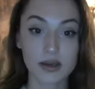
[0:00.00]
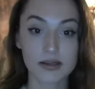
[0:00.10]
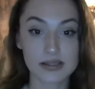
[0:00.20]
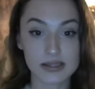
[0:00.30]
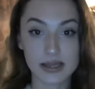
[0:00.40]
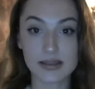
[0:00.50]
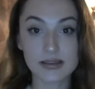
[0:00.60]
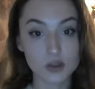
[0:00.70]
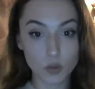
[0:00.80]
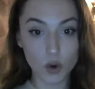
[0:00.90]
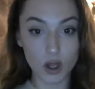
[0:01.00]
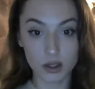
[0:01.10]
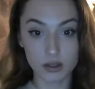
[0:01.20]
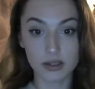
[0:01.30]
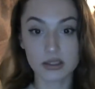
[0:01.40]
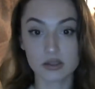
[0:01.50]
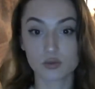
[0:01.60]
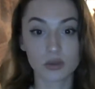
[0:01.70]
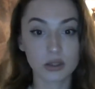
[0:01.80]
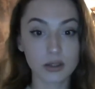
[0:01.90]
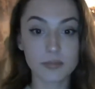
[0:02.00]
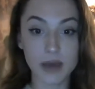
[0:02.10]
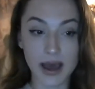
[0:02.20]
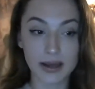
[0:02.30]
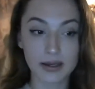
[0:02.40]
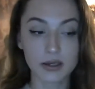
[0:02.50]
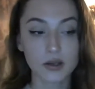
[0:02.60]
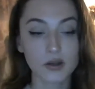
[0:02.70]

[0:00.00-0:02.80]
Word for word: because like this quality is really bad.